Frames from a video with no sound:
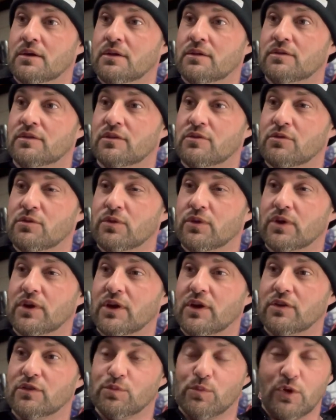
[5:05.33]
really
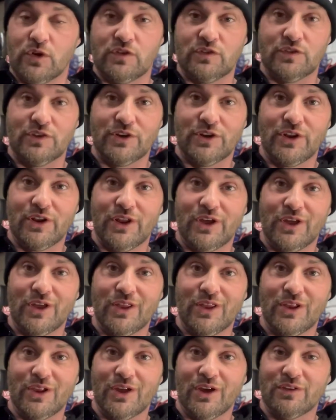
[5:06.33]
get as much done on it
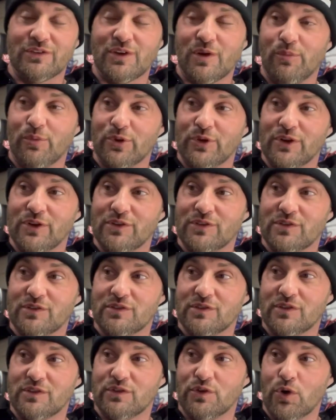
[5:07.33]
the last couple of days
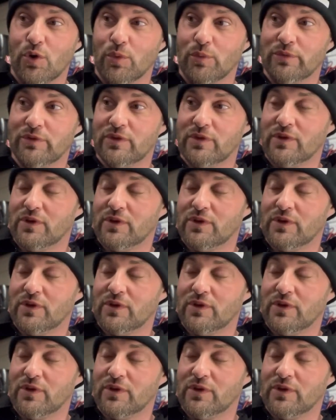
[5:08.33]
as I'd hoped.